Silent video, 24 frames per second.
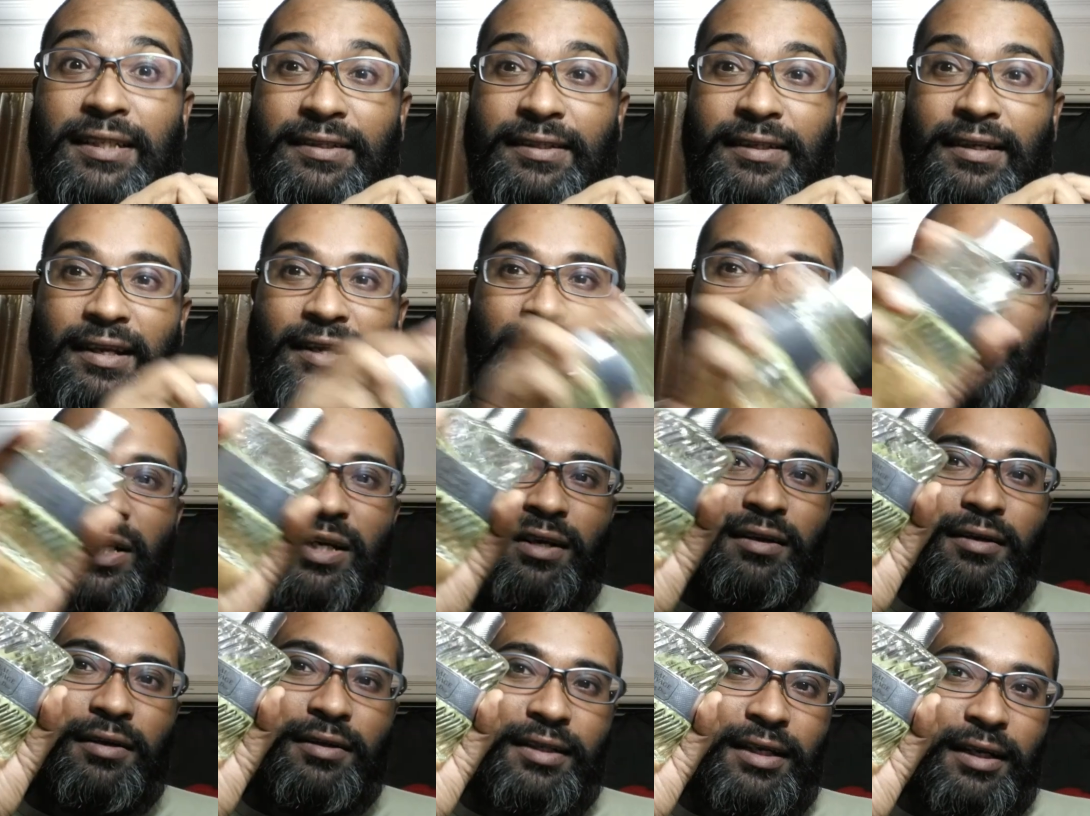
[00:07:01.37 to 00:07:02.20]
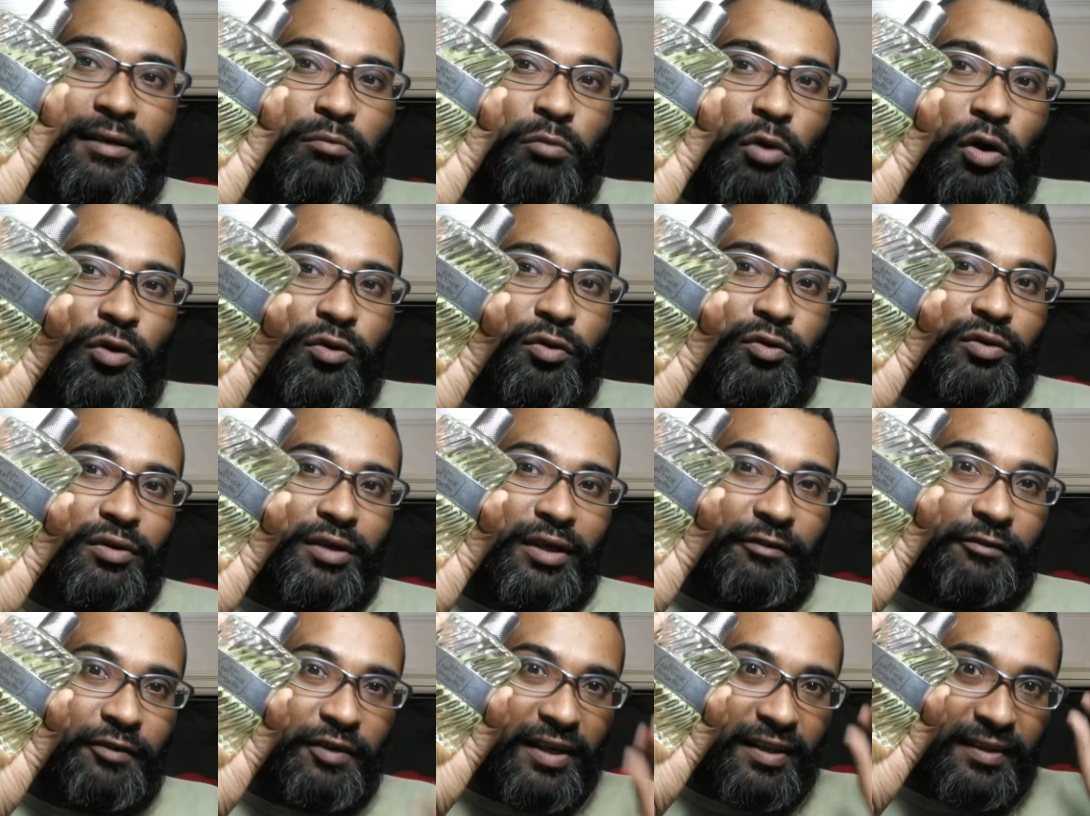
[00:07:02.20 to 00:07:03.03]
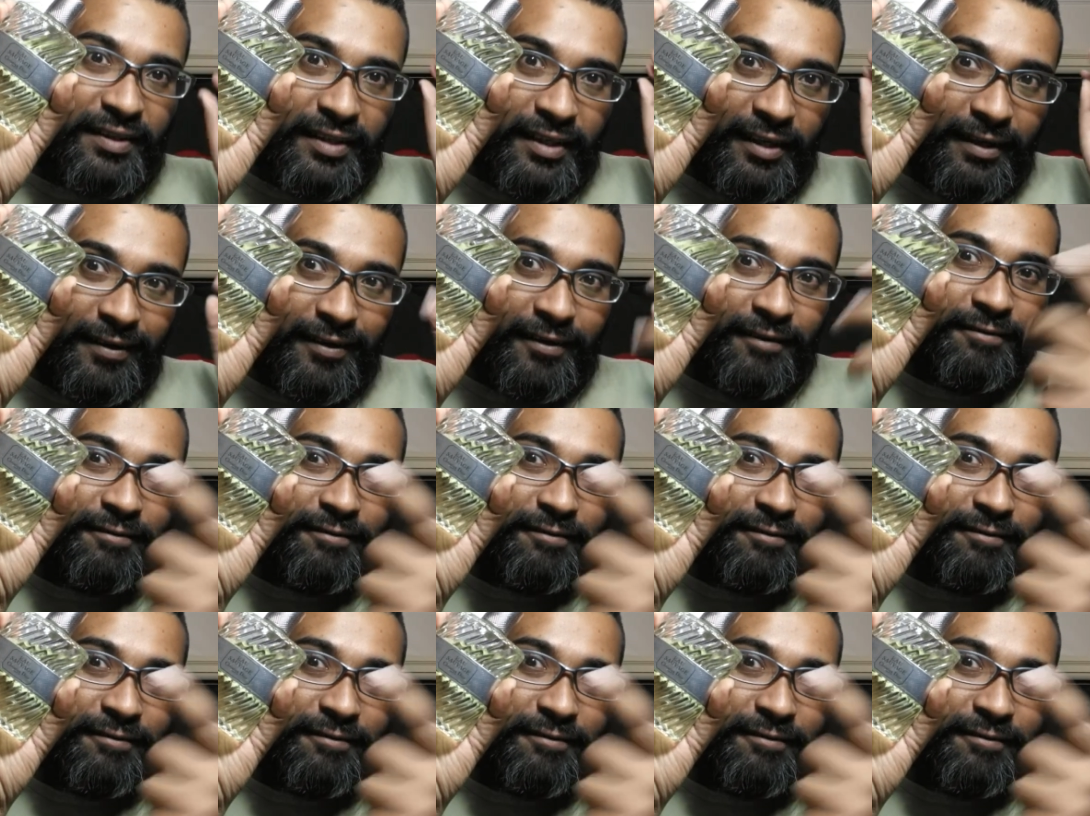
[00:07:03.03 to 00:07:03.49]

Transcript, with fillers: just a lemon that borrowed if you can think